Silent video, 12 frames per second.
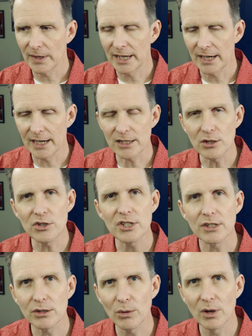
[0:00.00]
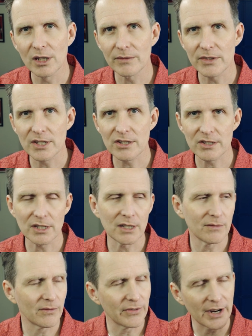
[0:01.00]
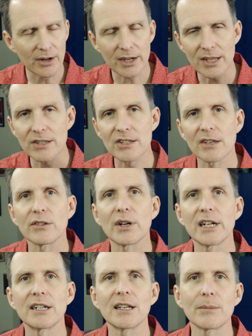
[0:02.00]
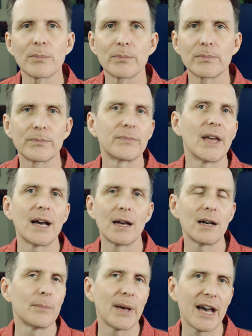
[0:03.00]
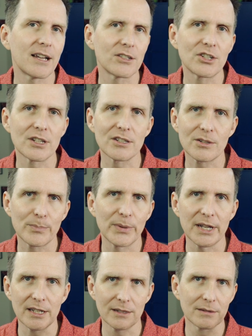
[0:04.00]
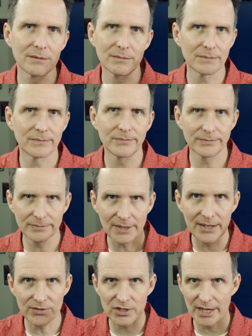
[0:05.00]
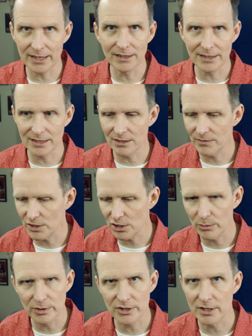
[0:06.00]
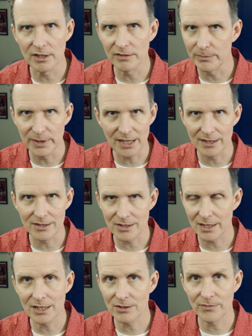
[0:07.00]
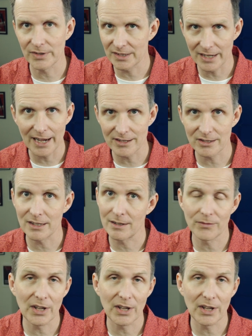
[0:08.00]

I used to do all of this in various other editing packages, but I've settled on DaVinci Resolve because it's fantastic.